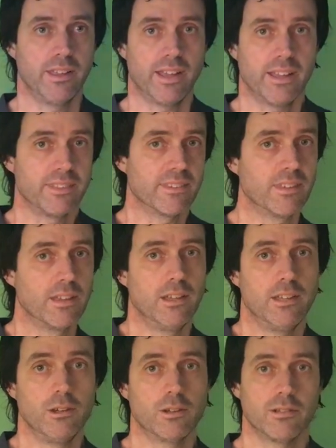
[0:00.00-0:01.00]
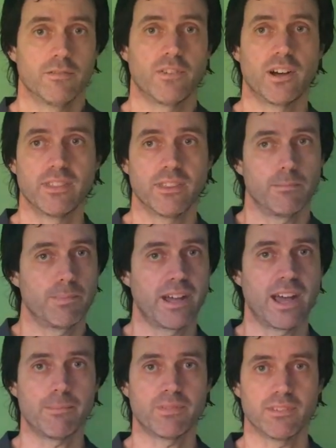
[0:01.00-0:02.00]
And you can find that
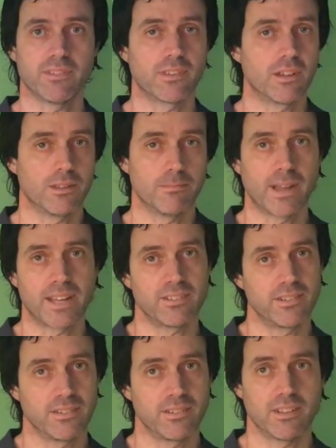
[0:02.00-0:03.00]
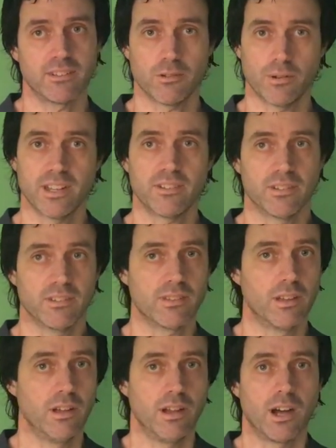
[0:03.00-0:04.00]
perhaps in certain matches and
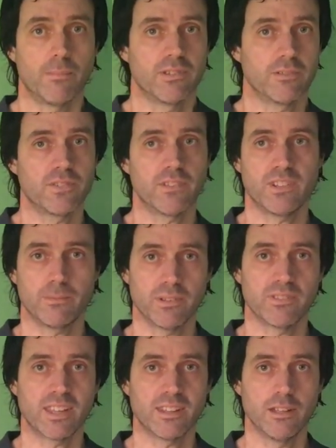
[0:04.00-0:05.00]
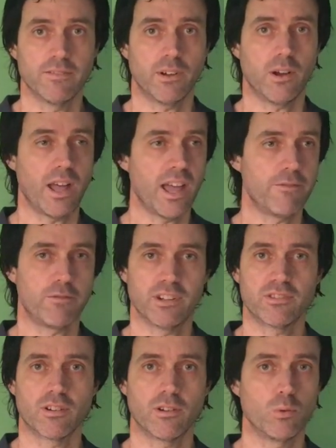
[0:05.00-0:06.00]
situations, up to 50% of every
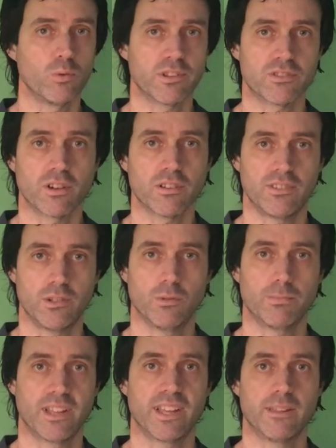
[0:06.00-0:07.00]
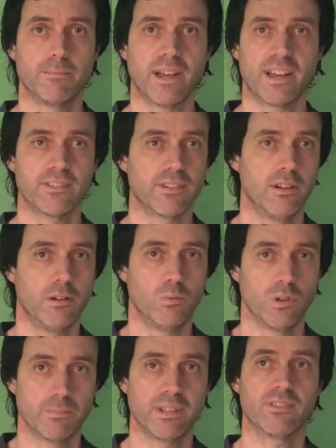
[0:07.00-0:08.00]
shot, all the shots you will play in a match,
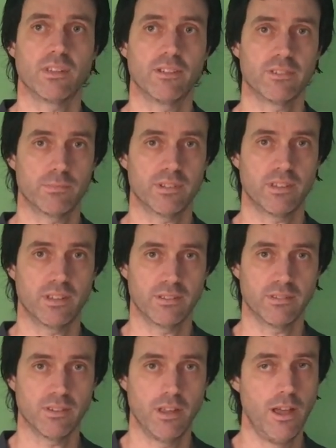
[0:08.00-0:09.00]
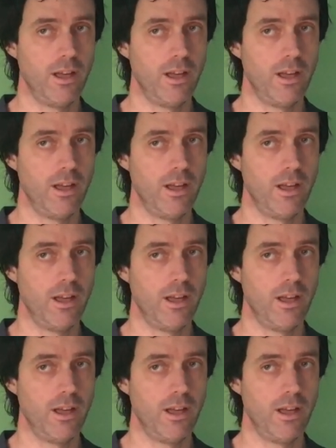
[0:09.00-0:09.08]
will be serves and returns.